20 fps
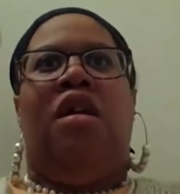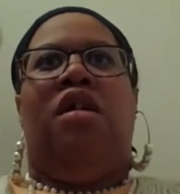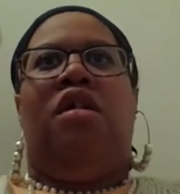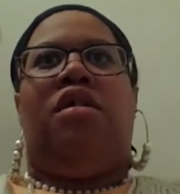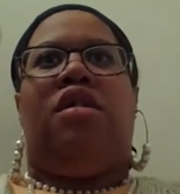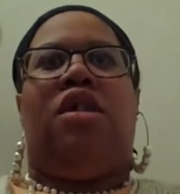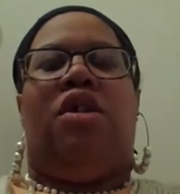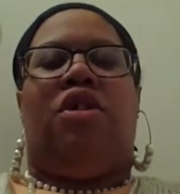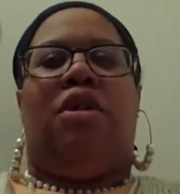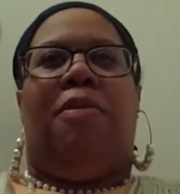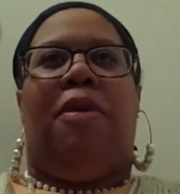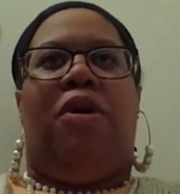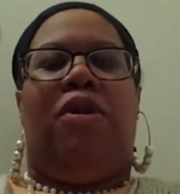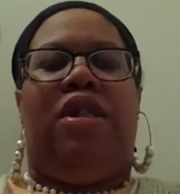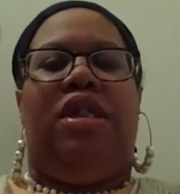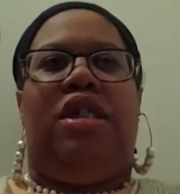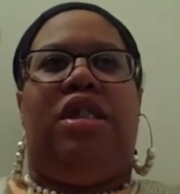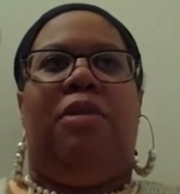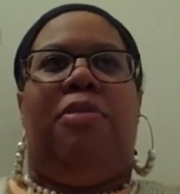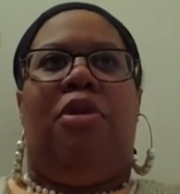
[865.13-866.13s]
So the
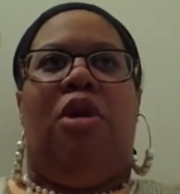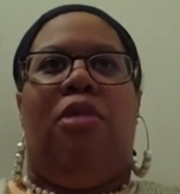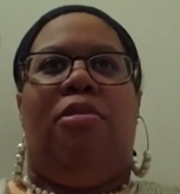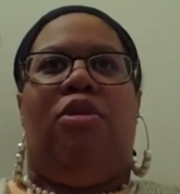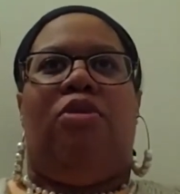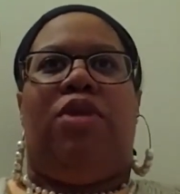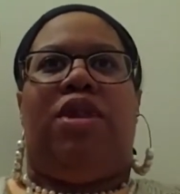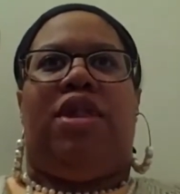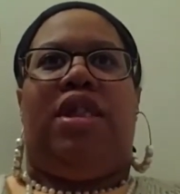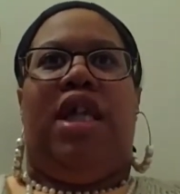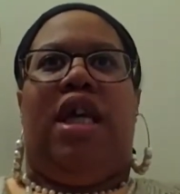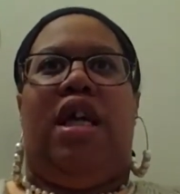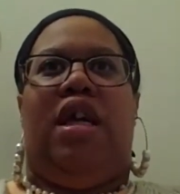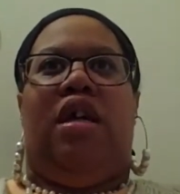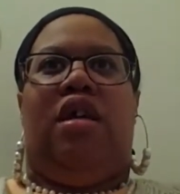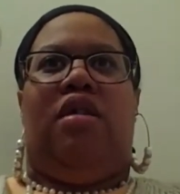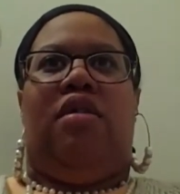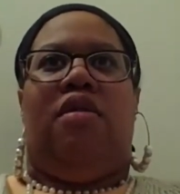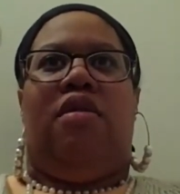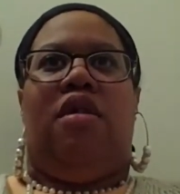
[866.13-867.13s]
police department was
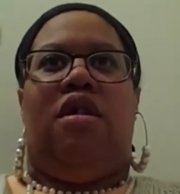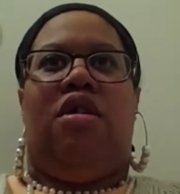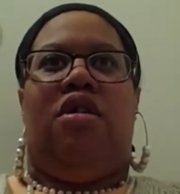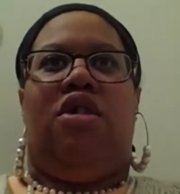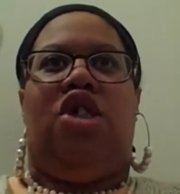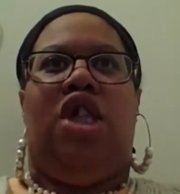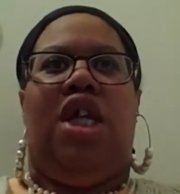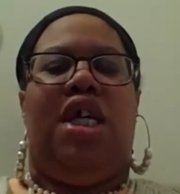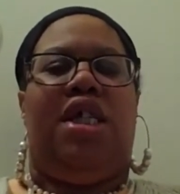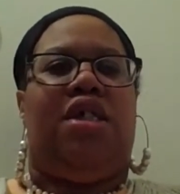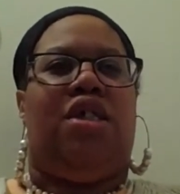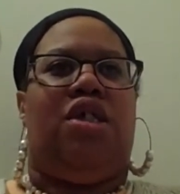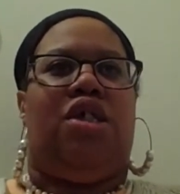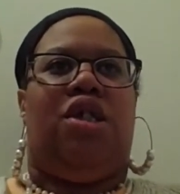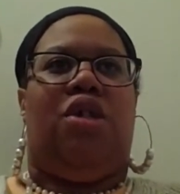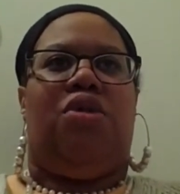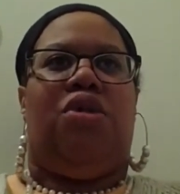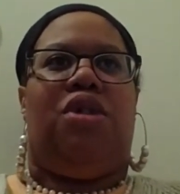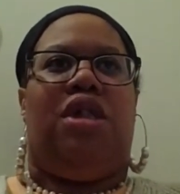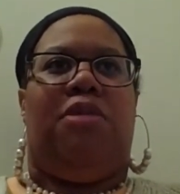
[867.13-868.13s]
saying she has to
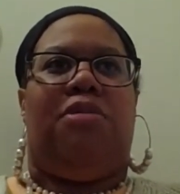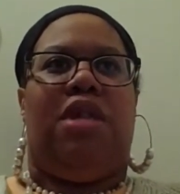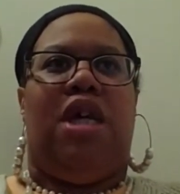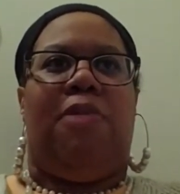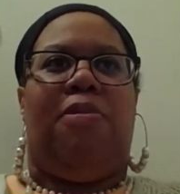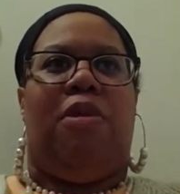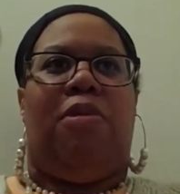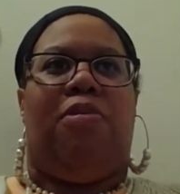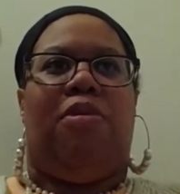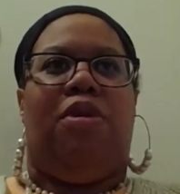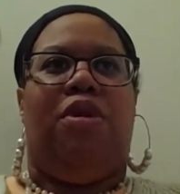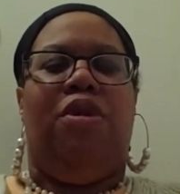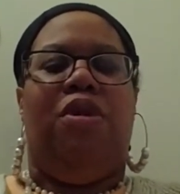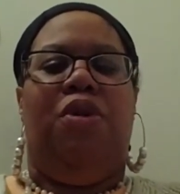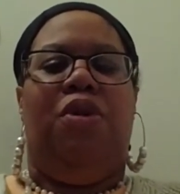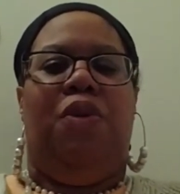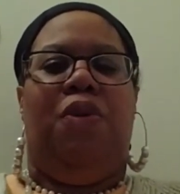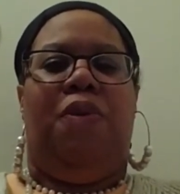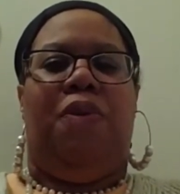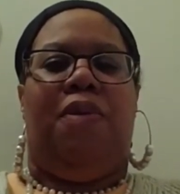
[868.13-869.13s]
show some type of
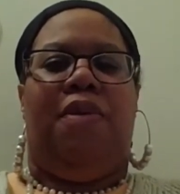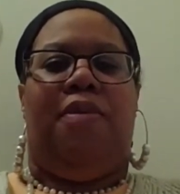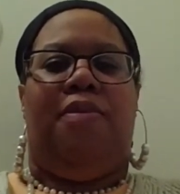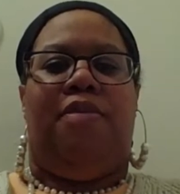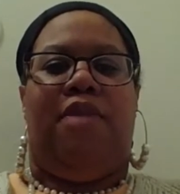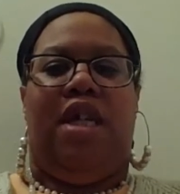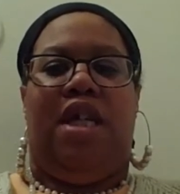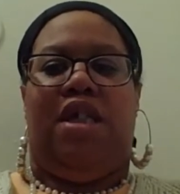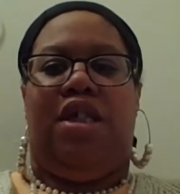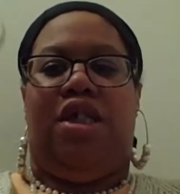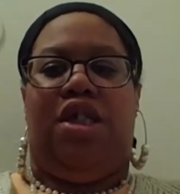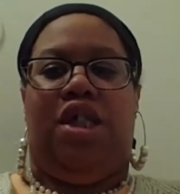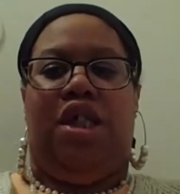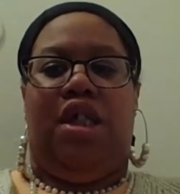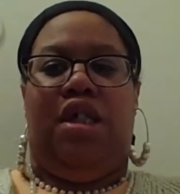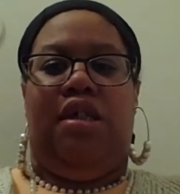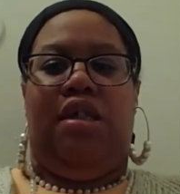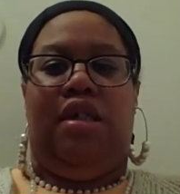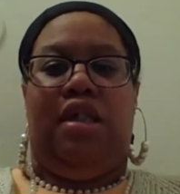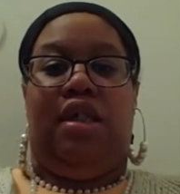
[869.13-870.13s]
proof that
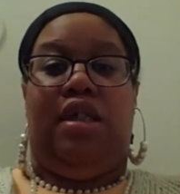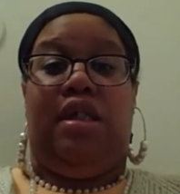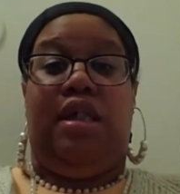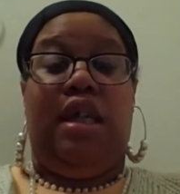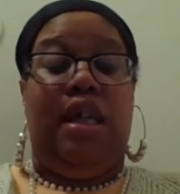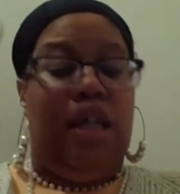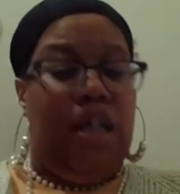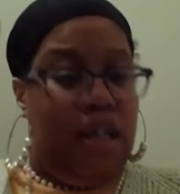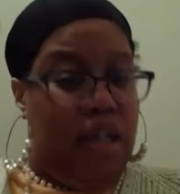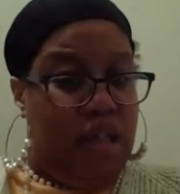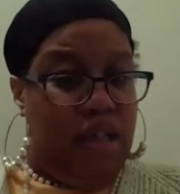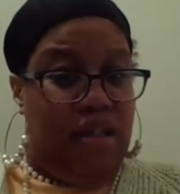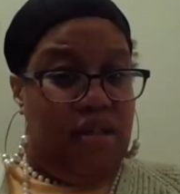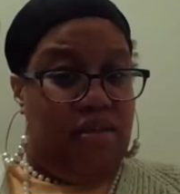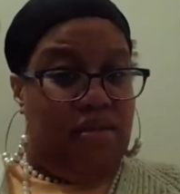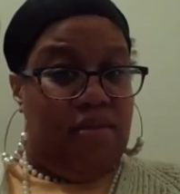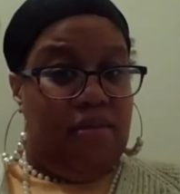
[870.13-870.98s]
she's a tenant